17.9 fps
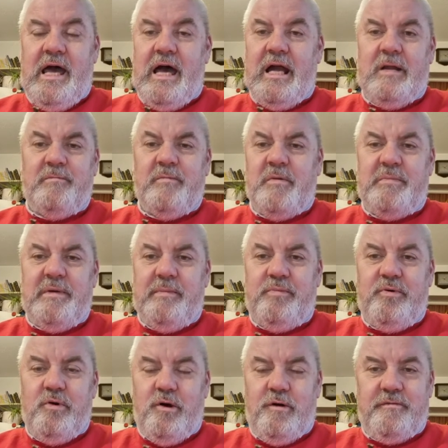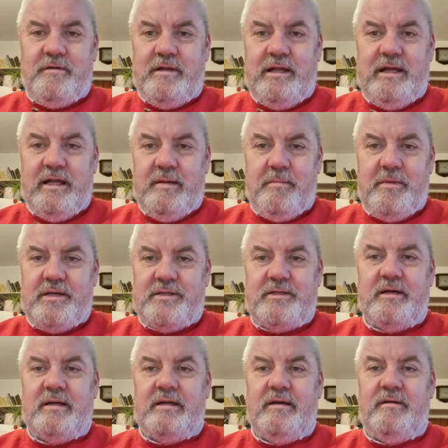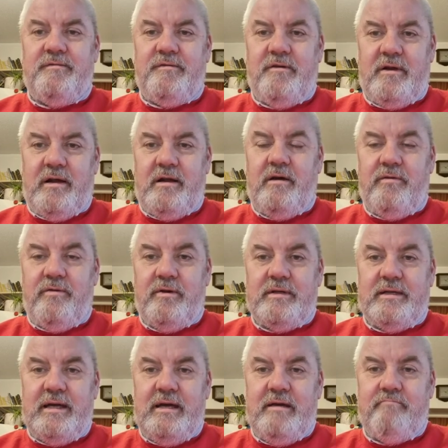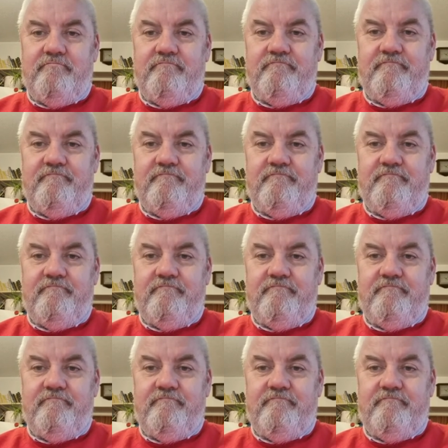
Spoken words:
And I may be put off cleaning my study for another day.